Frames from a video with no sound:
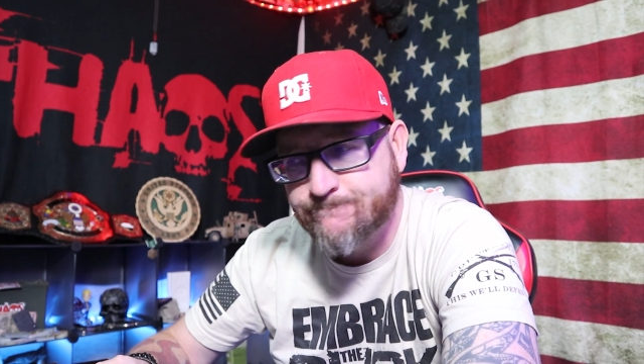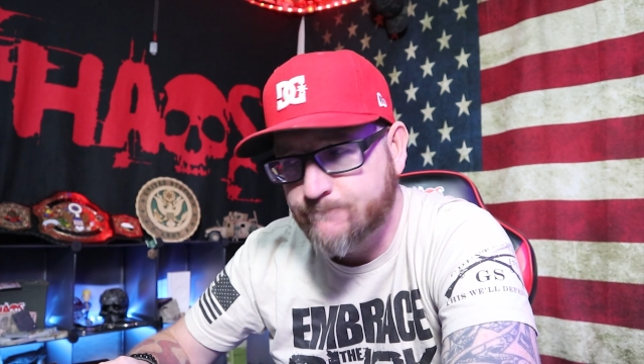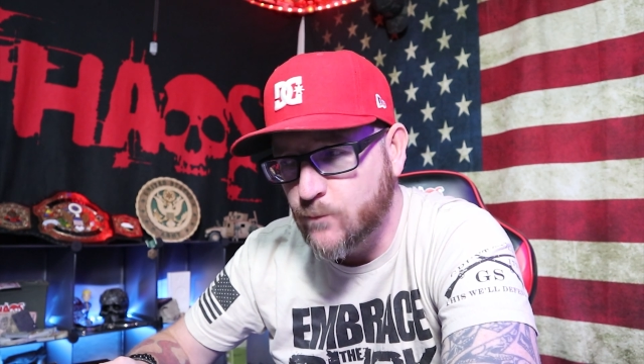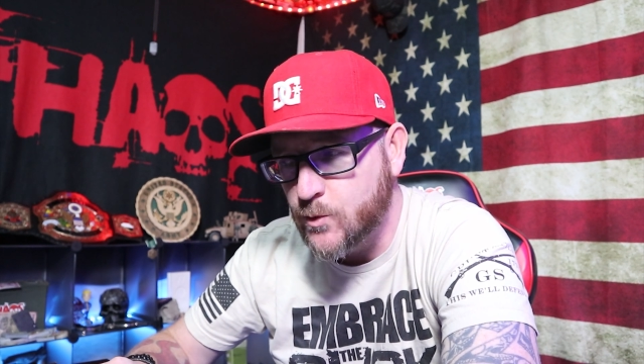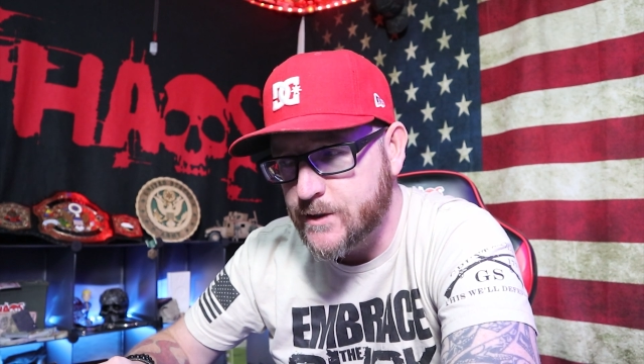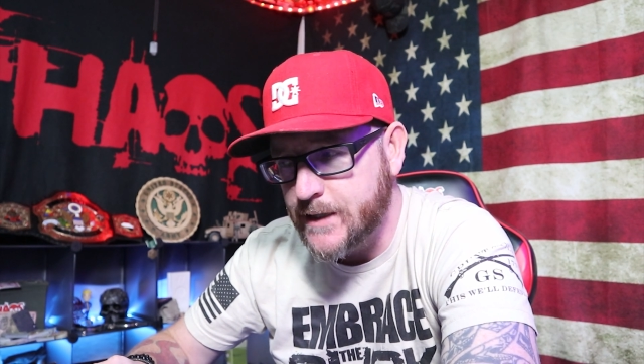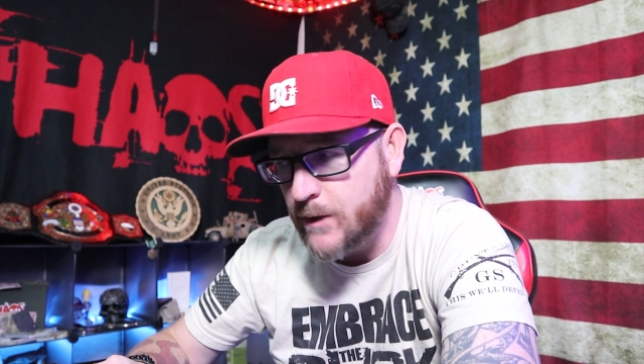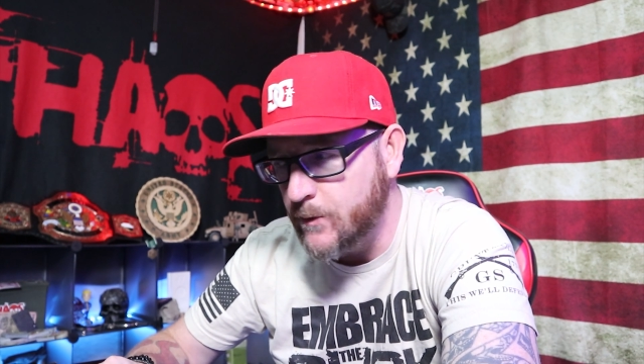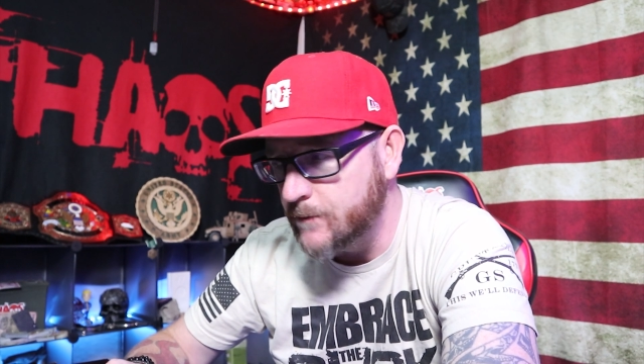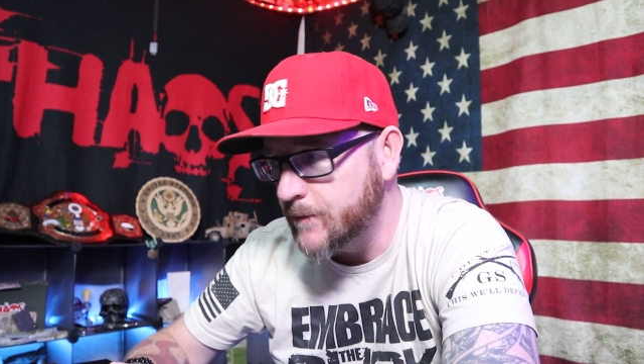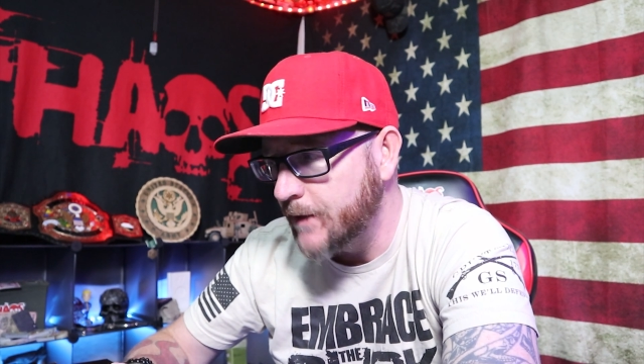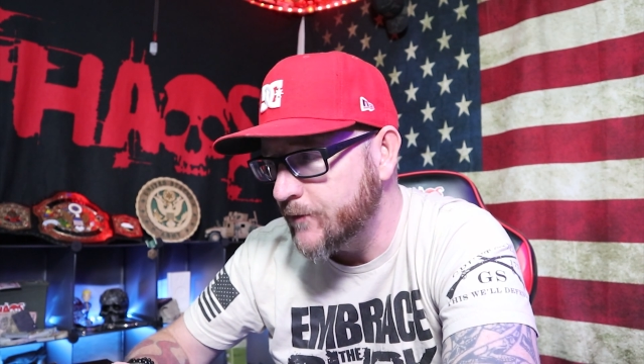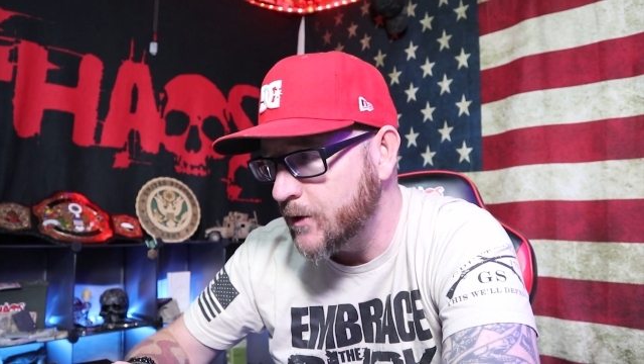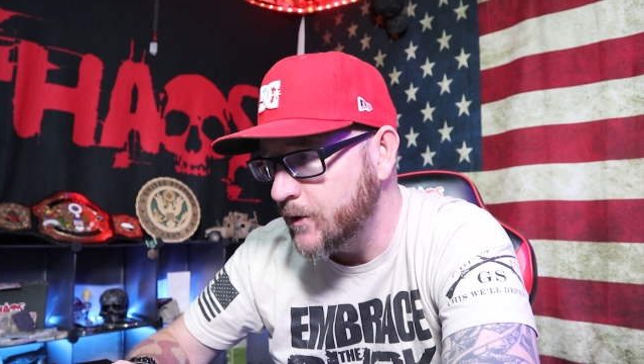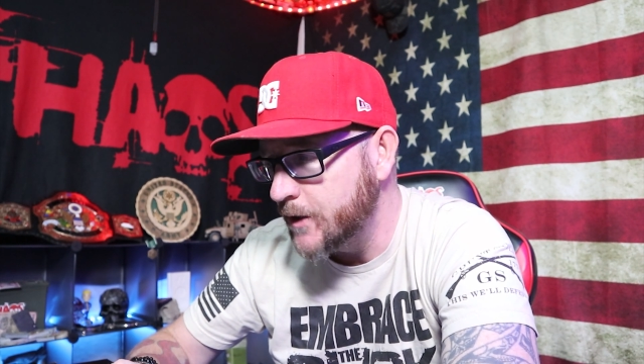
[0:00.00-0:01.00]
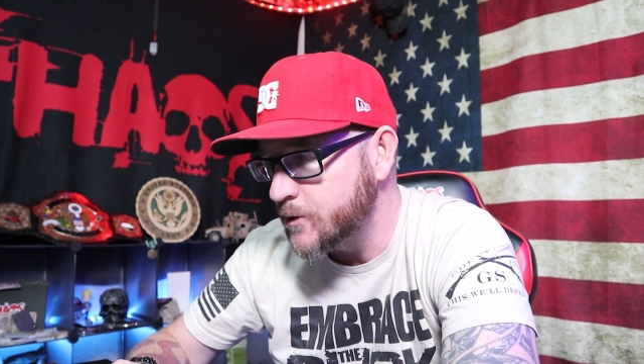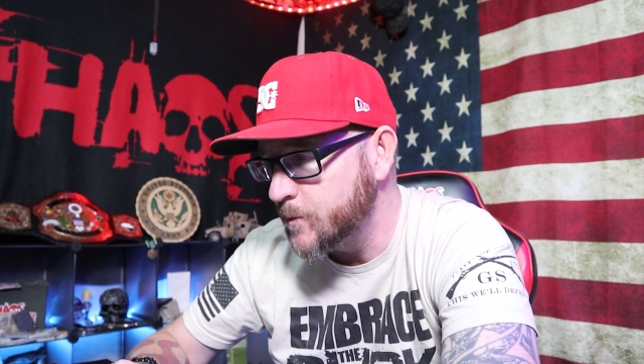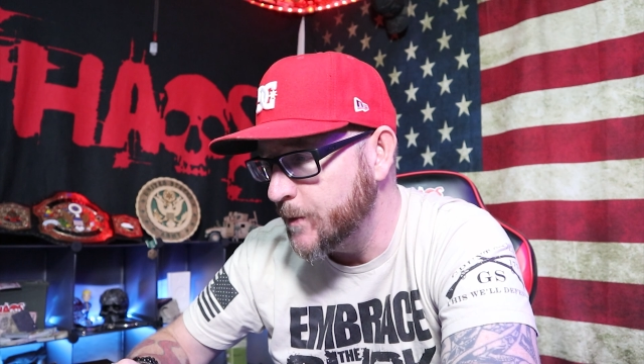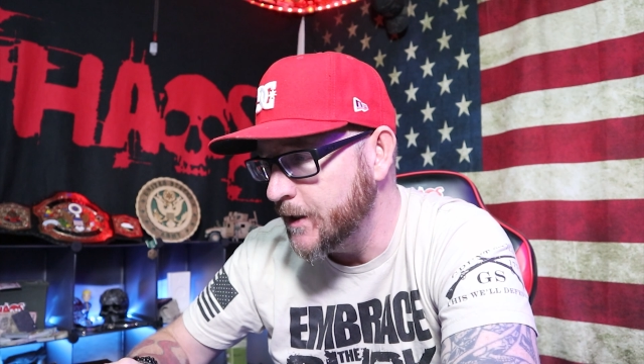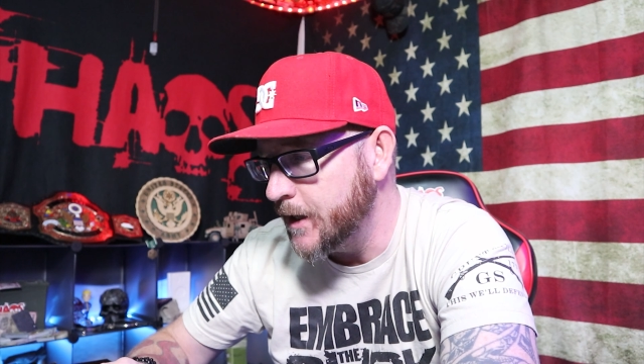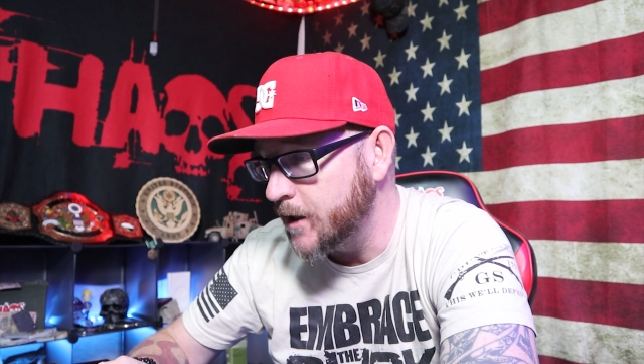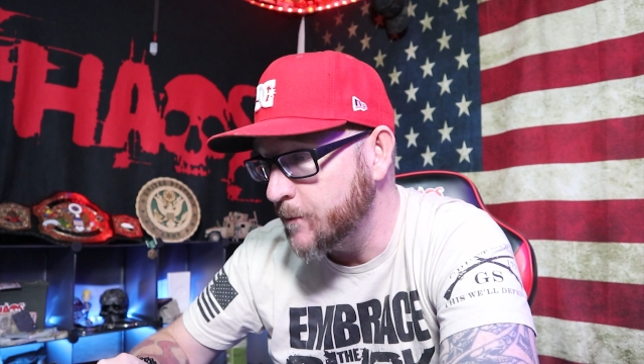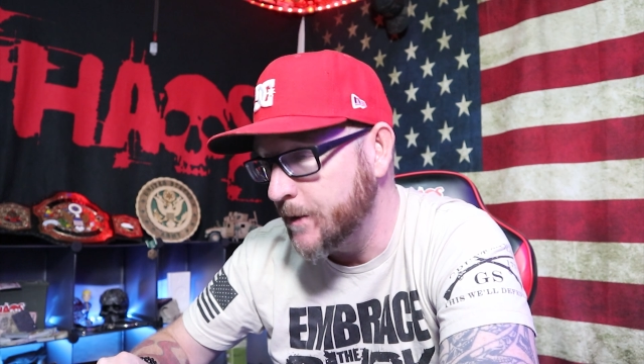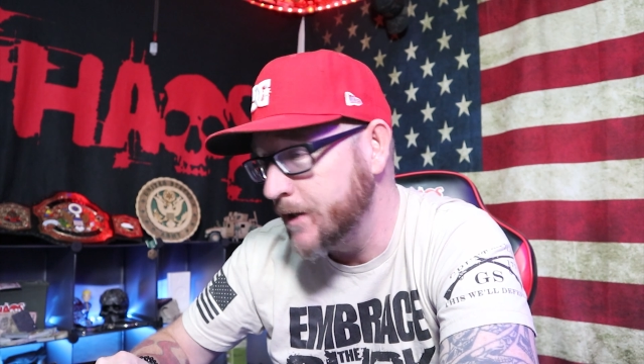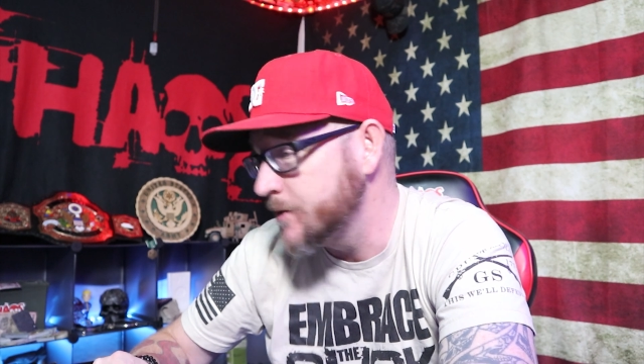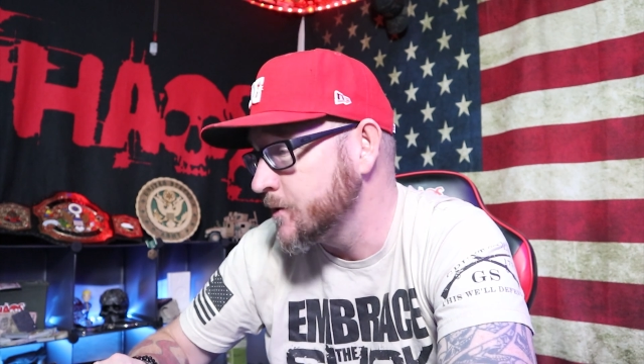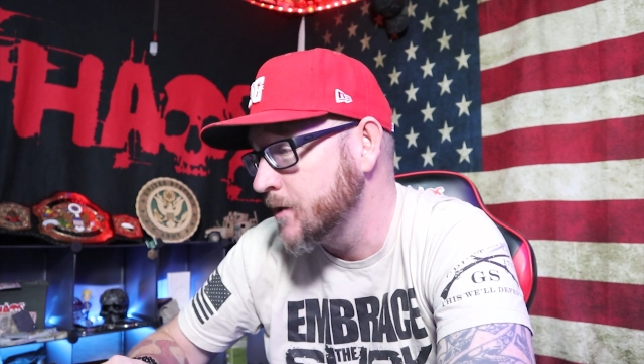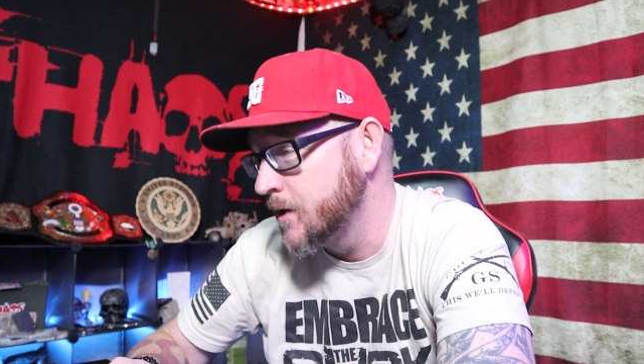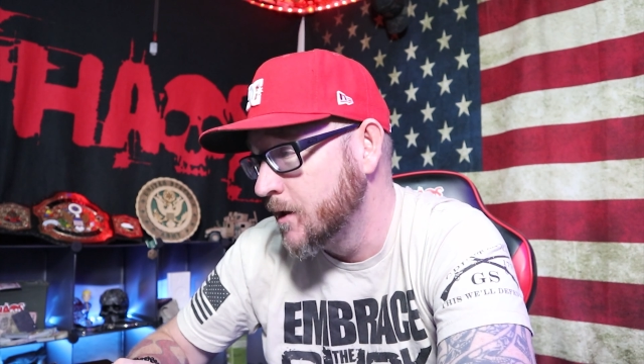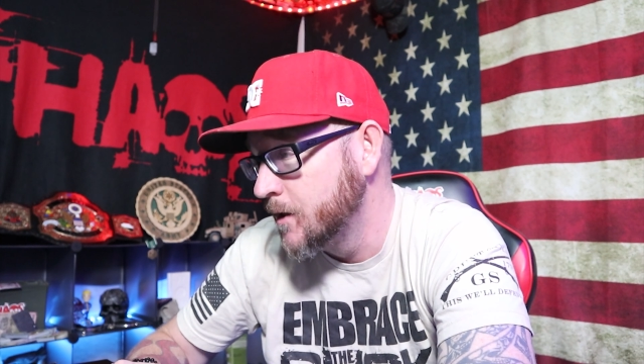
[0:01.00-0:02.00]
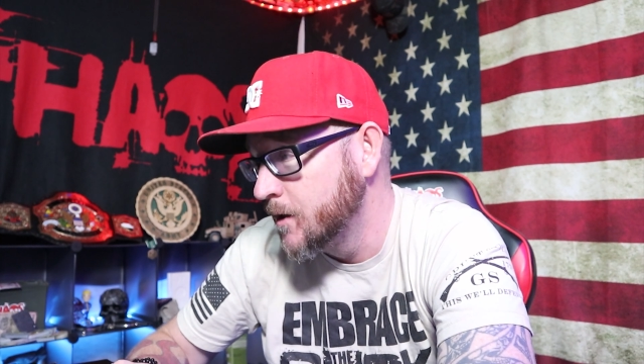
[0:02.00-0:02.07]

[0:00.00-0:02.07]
was that one, after I graduated BNOC, because